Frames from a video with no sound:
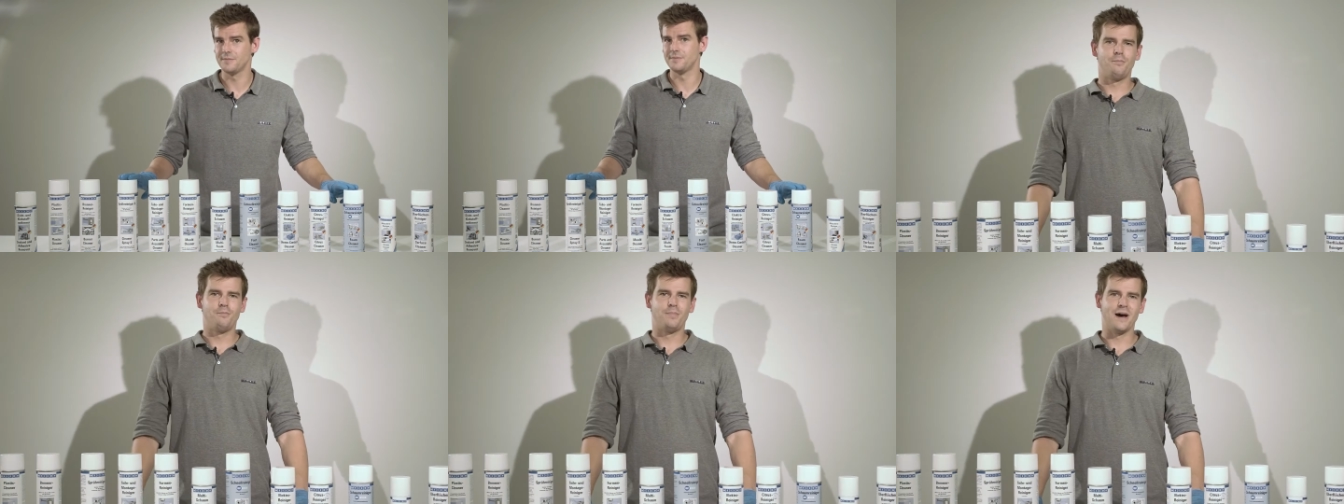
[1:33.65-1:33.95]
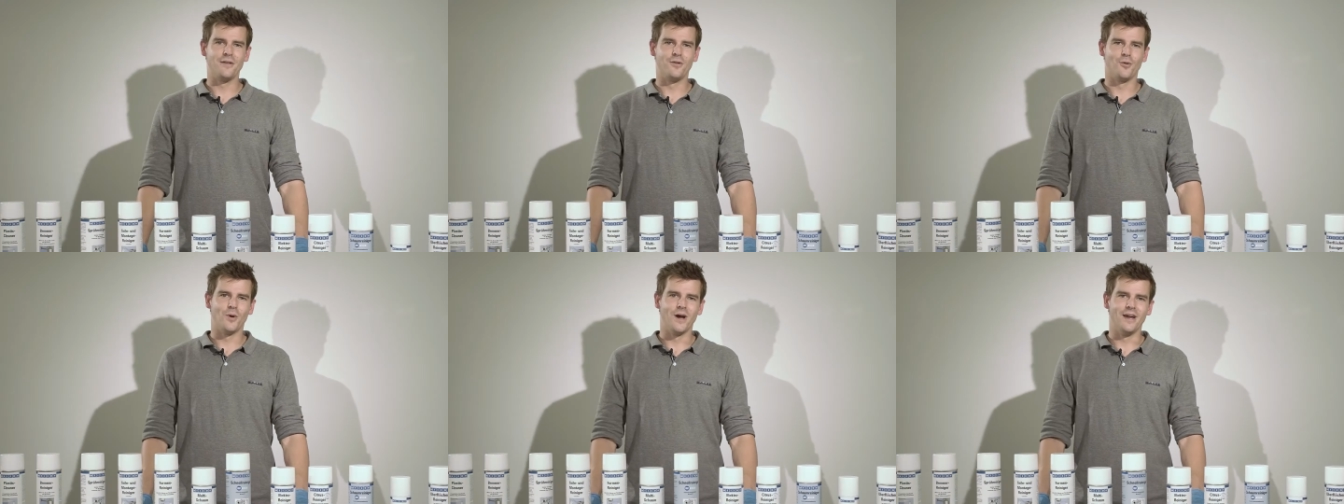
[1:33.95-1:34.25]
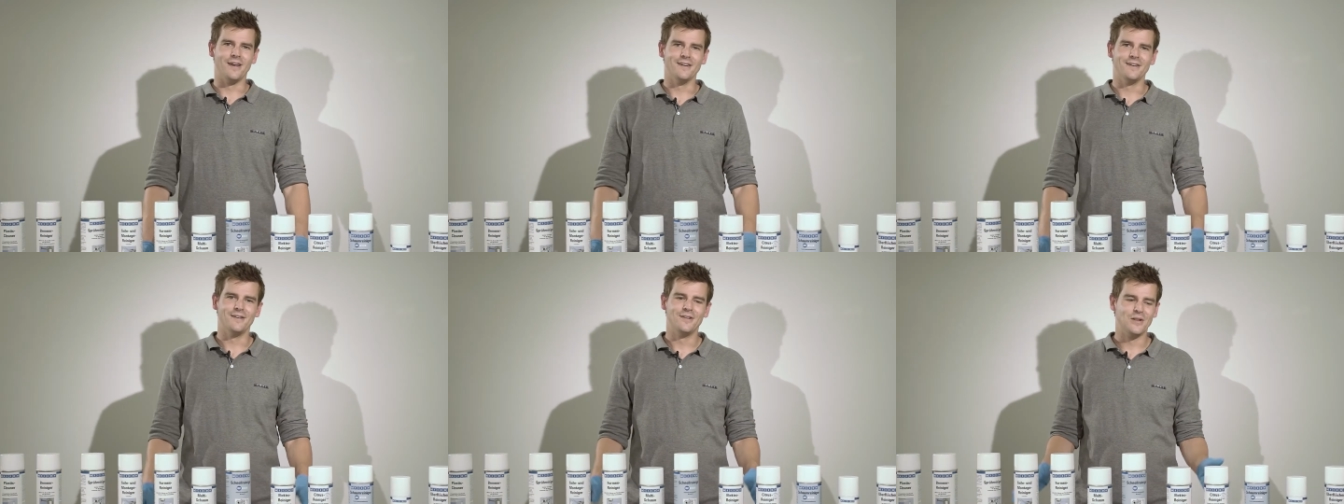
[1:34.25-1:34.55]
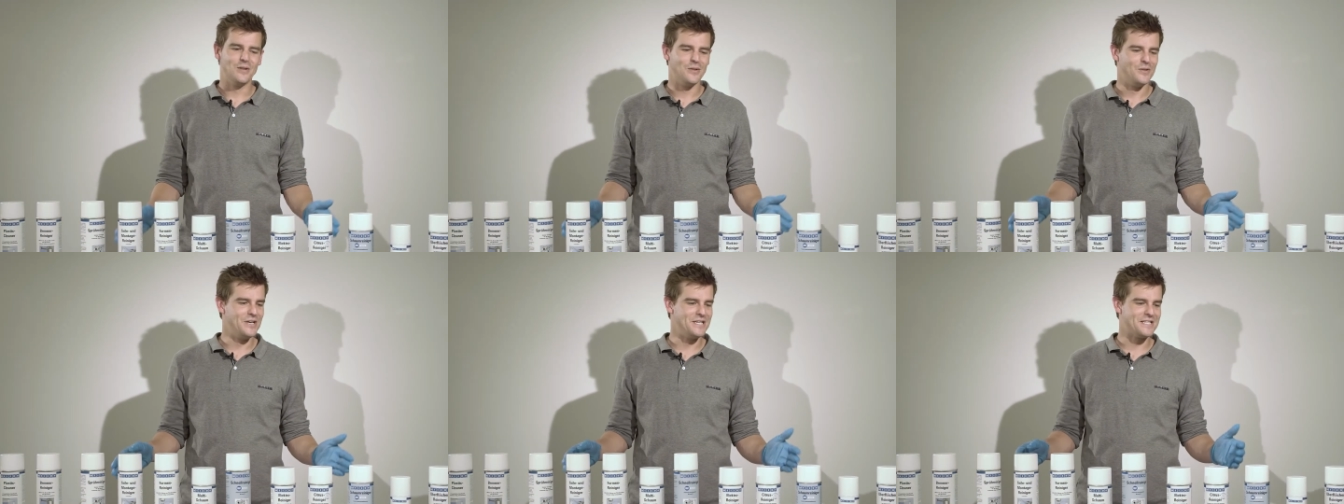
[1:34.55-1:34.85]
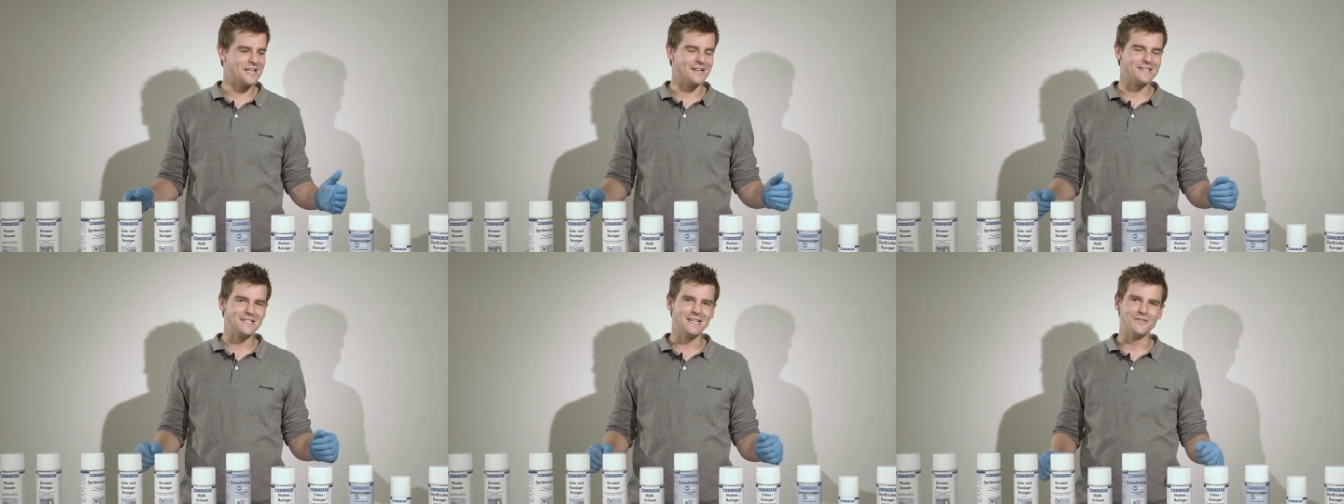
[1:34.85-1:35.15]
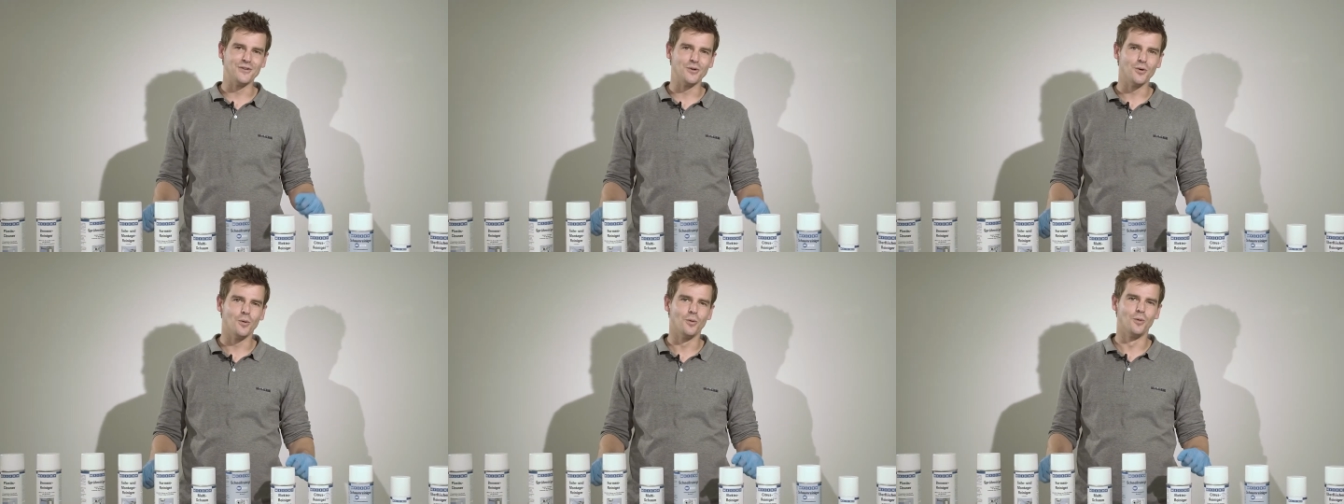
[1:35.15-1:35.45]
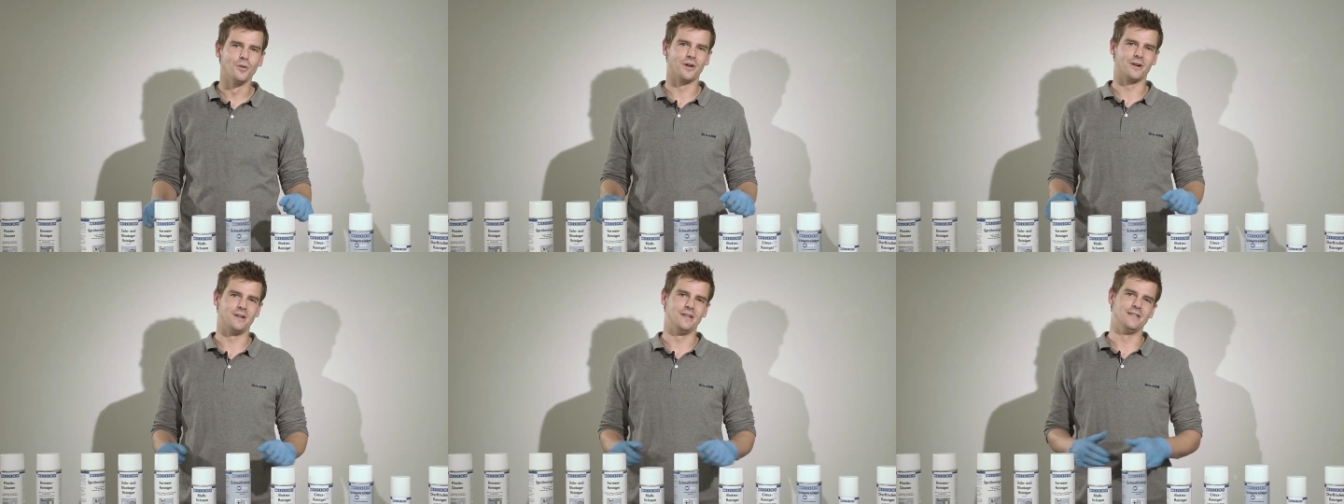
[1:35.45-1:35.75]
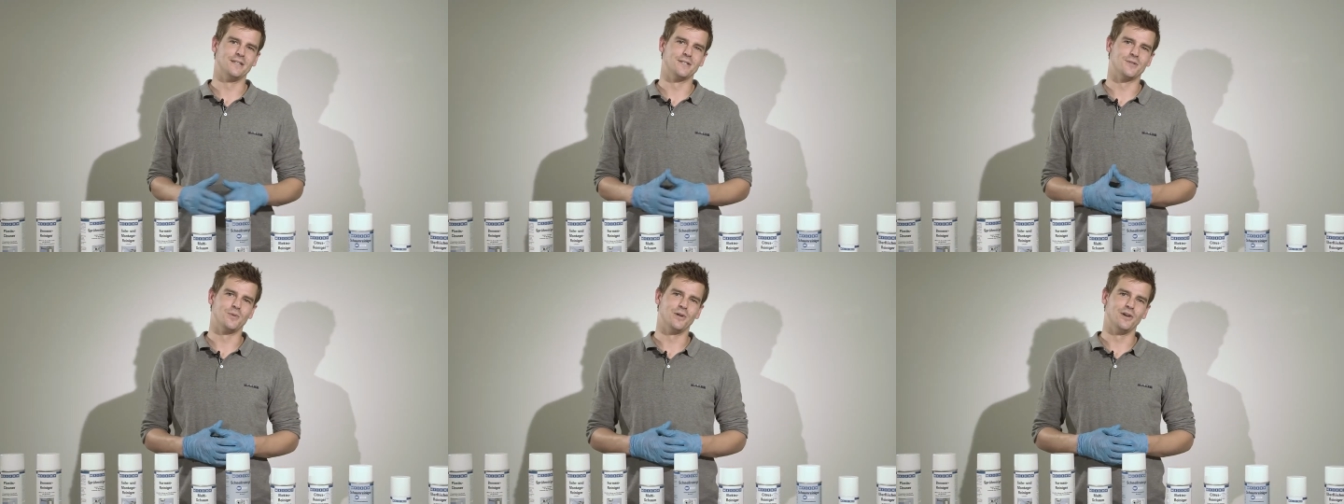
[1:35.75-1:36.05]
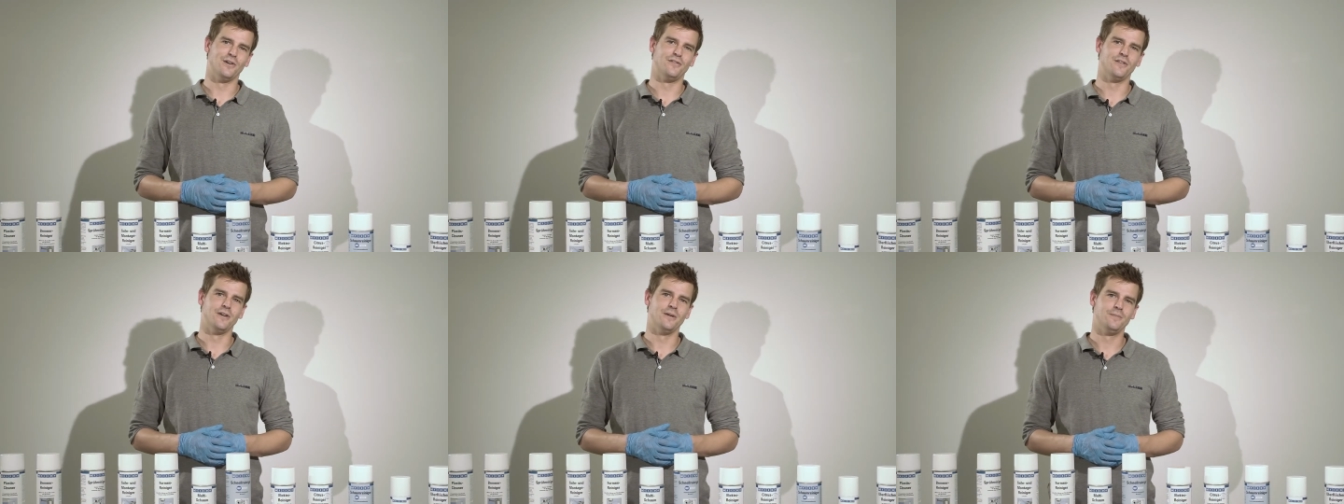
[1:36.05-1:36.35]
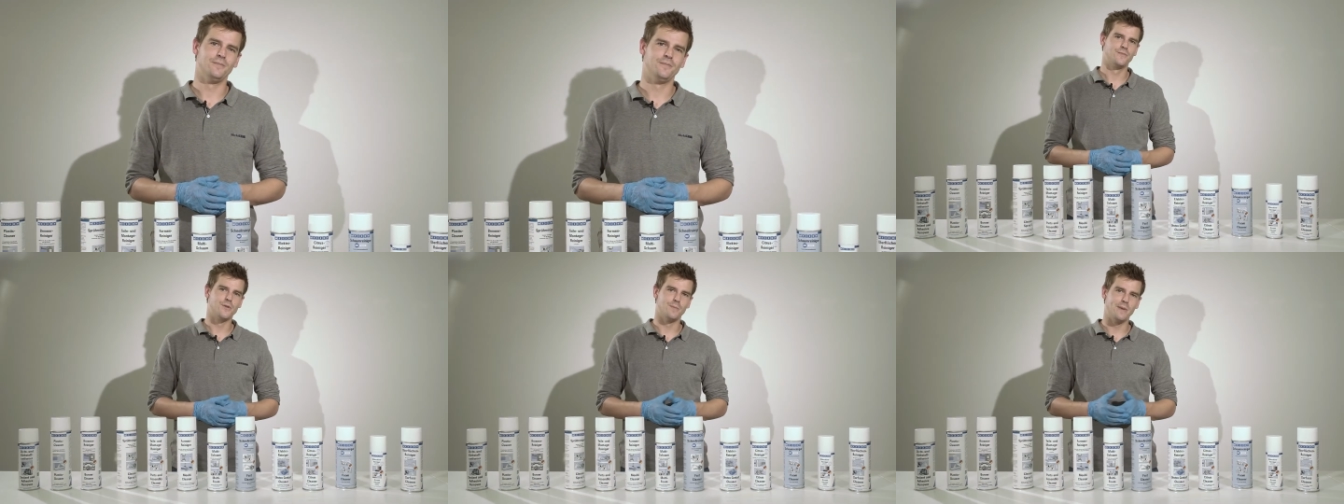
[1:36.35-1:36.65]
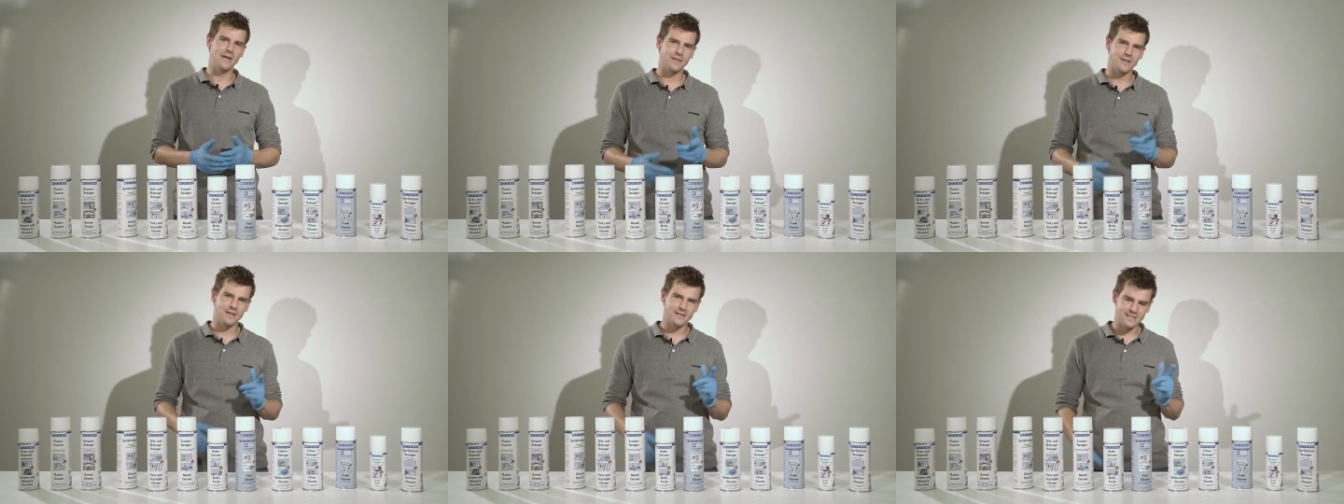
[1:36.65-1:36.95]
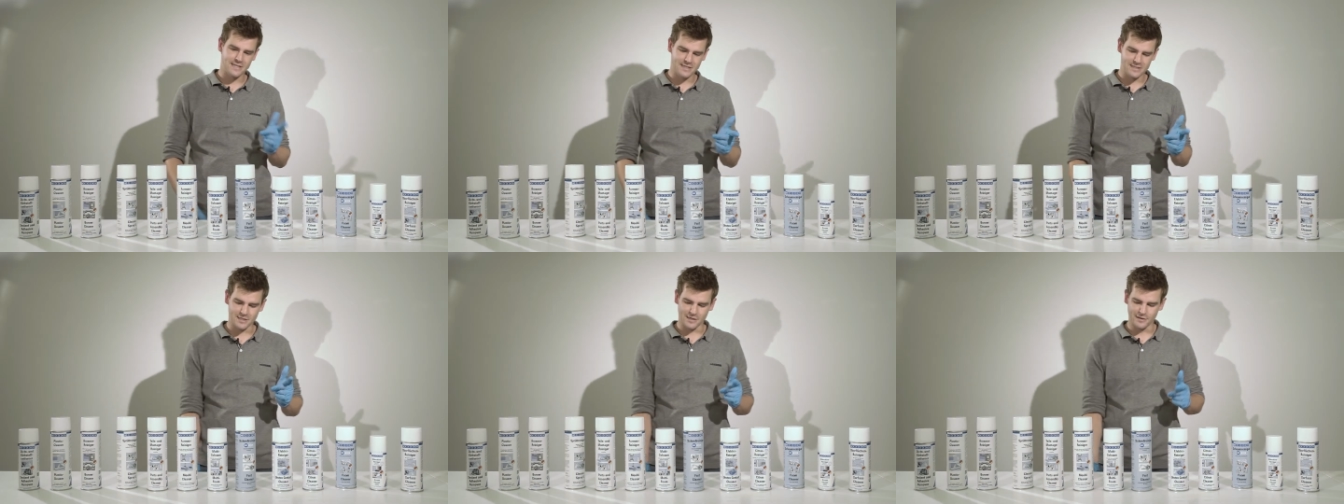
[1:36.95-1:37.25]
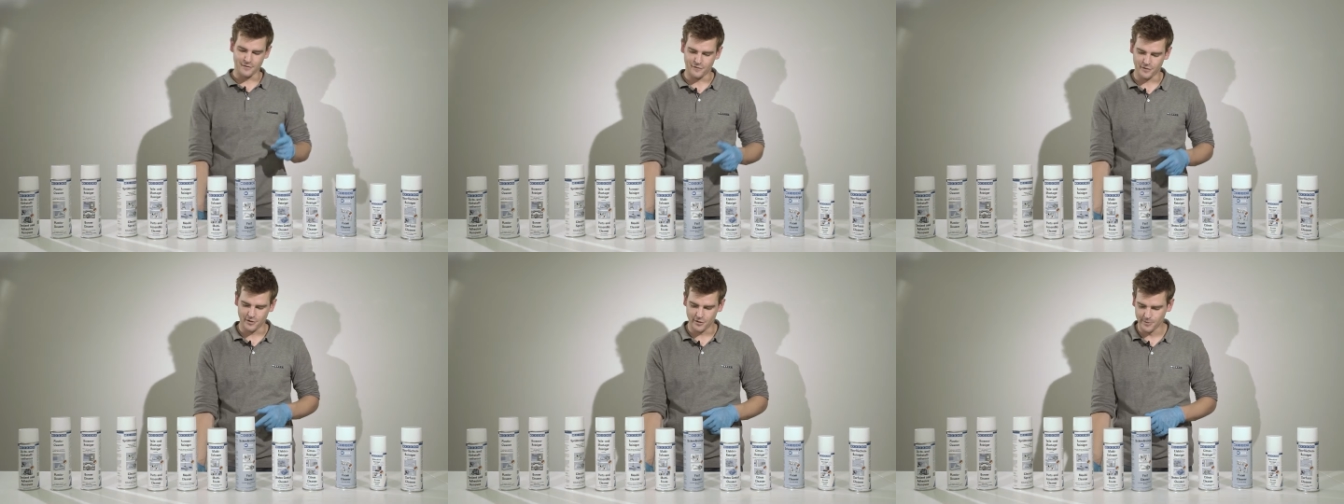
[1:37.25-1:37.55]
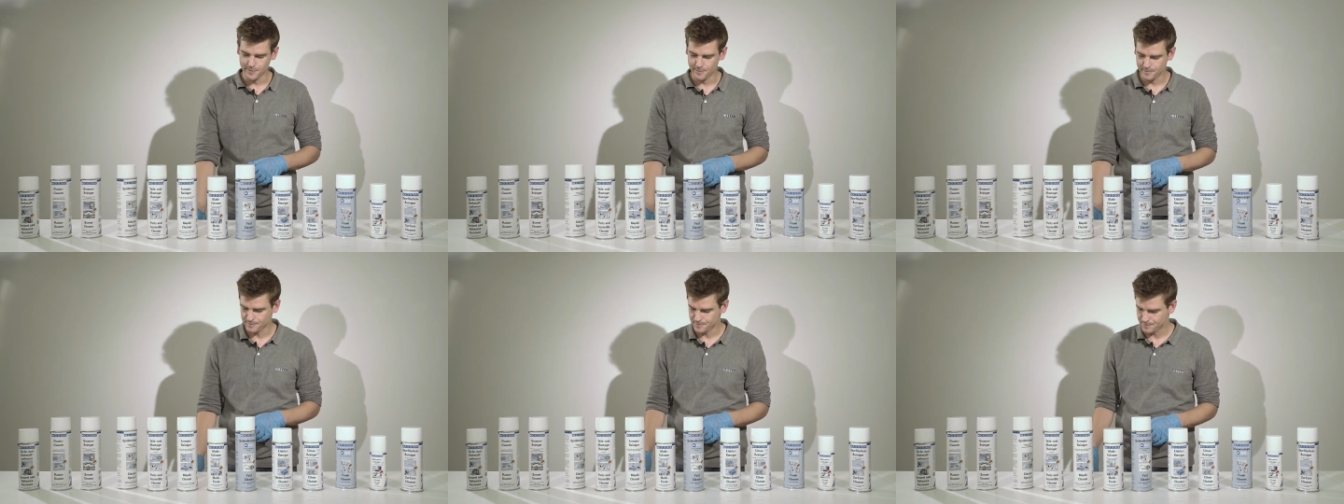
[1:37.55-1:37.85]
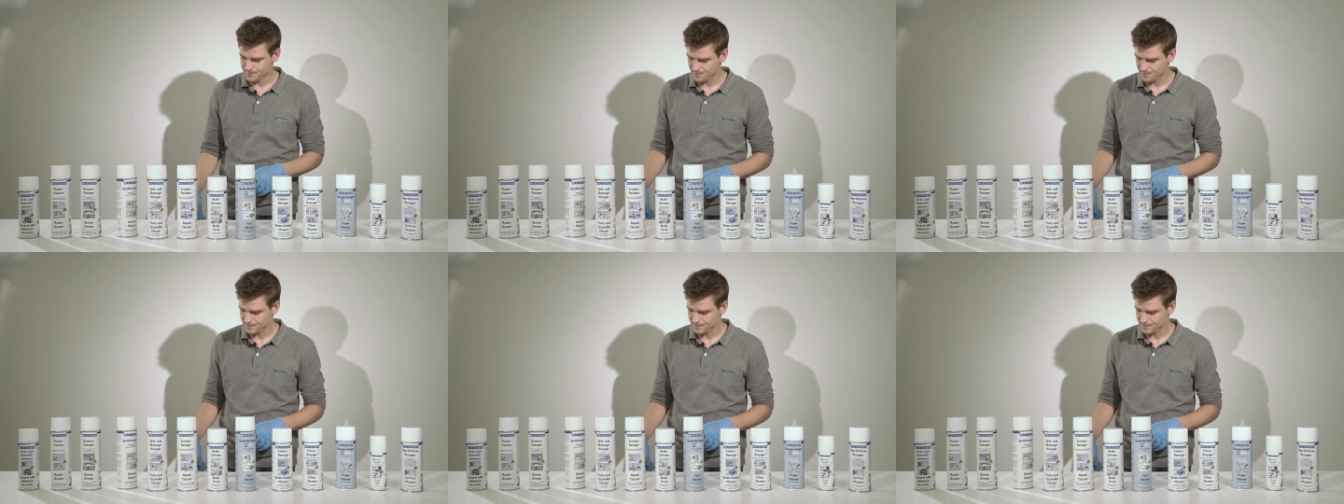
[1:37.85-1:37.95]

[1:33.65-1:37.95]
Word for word: By the way, these aren't even all the cleaners we offer. To make things easier for you,